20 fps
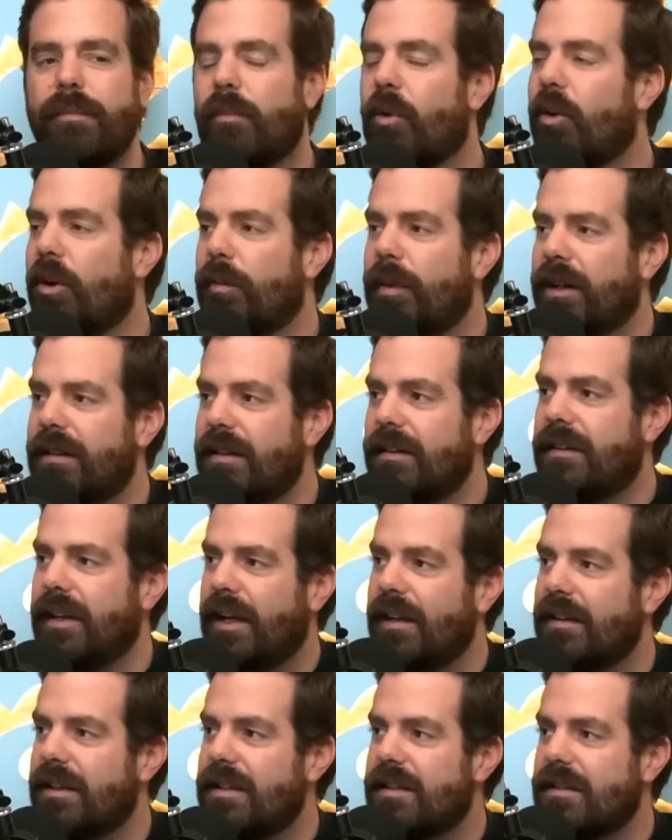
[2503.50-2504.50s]
more about the
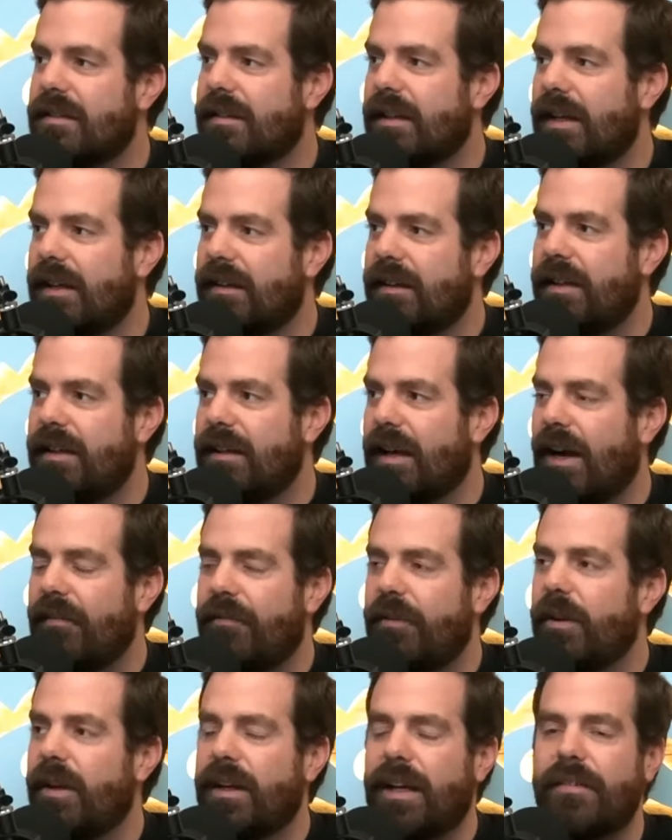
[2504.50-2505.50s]
day list lately? I
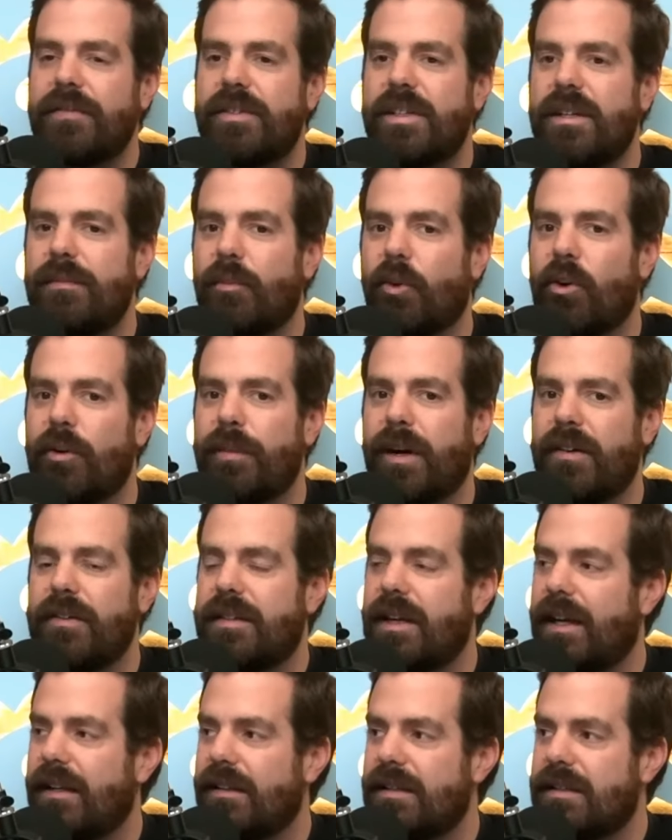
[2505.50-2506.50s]
feel like I've seen more about
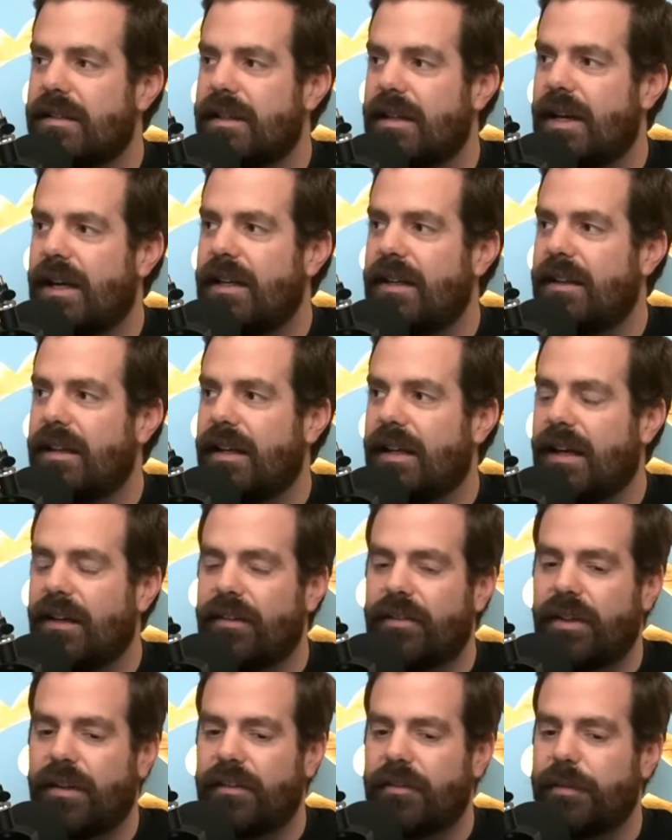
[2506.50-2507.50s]
day list than anything
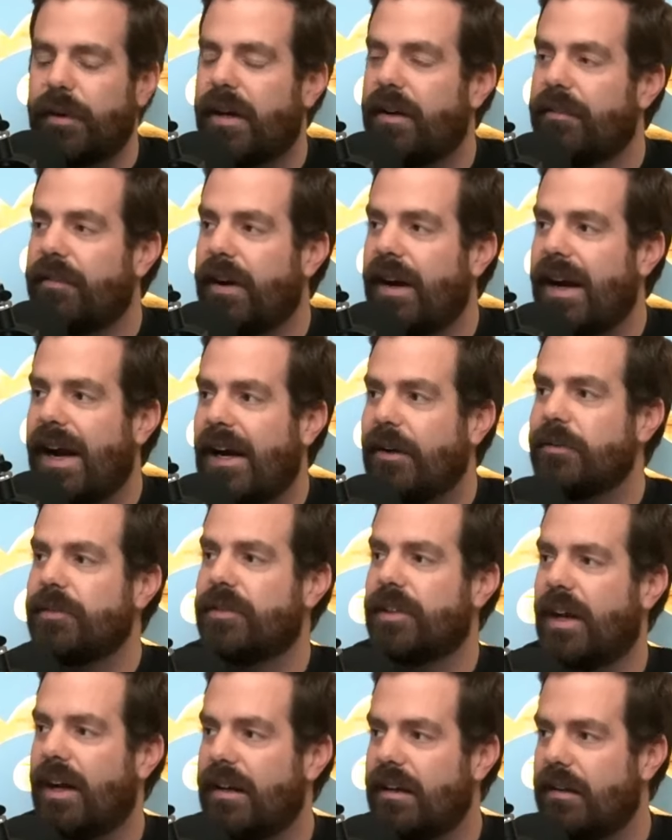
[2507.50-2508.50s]
else on Spotify
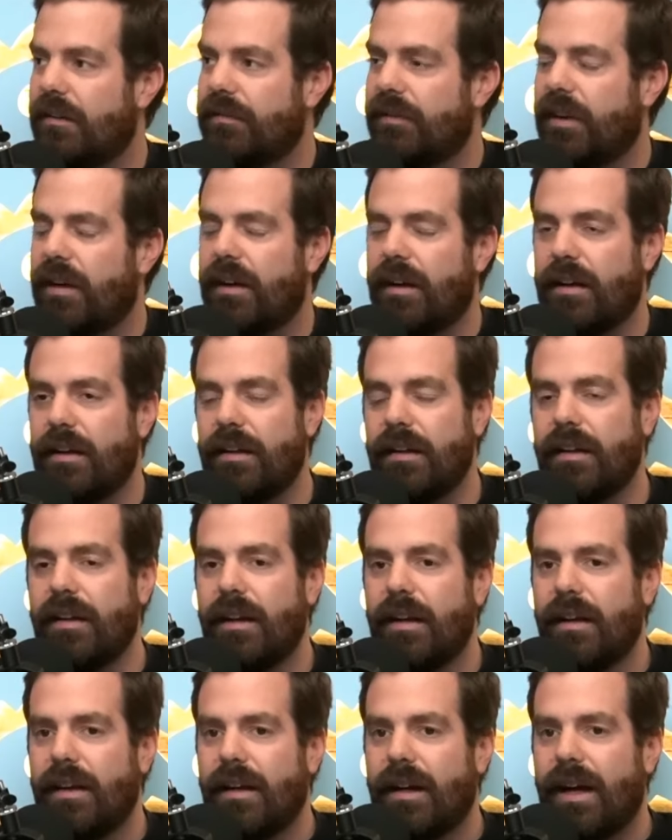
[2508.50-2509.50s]
outside of,
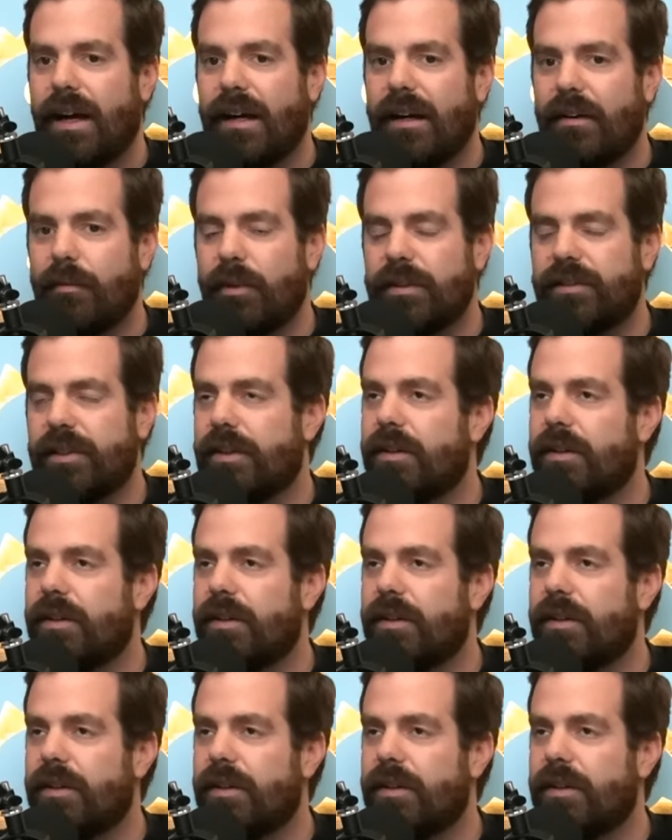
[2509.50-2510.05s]
what's it